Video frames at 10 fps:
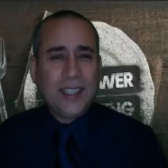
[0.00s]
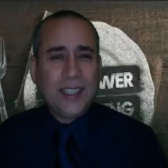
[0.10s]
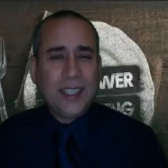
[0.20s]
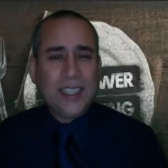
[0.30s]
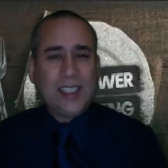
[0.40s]

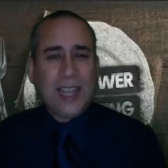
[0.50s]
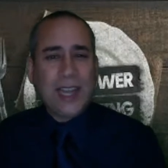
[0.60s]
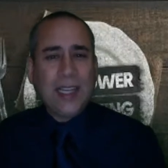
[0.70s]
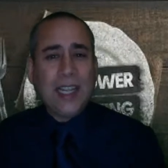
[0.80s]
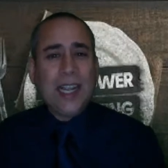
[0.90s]
He
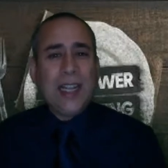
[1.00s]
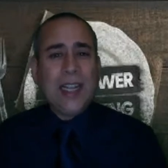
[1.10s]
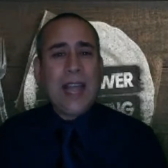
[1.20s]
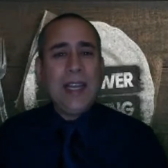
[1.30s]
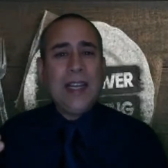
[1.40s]
stated,
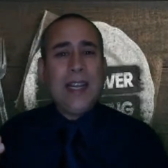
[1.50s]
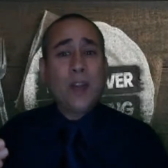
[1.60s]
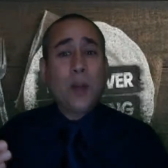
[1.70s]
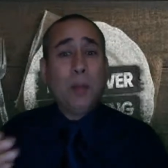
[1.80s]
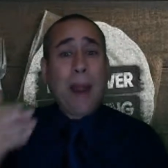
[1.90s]
Let
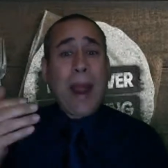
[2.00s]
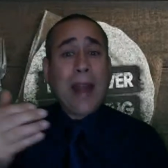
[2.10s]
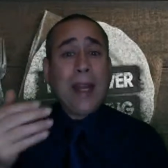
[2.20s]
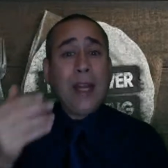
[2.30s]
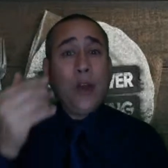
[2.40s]
neither
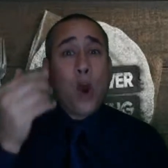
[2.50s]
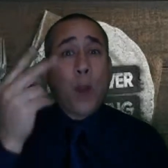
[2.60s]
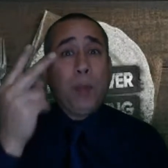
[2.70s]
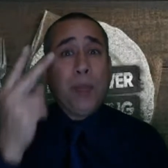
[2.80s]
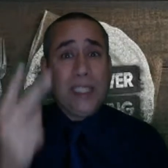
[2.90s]
man
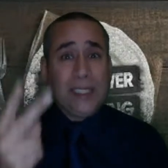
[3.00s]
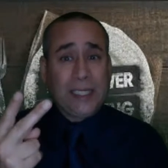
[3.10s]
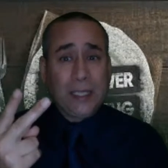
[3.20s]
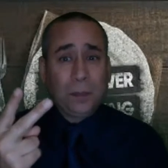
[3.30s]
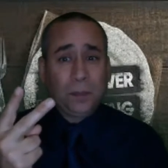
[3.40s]
nor beast,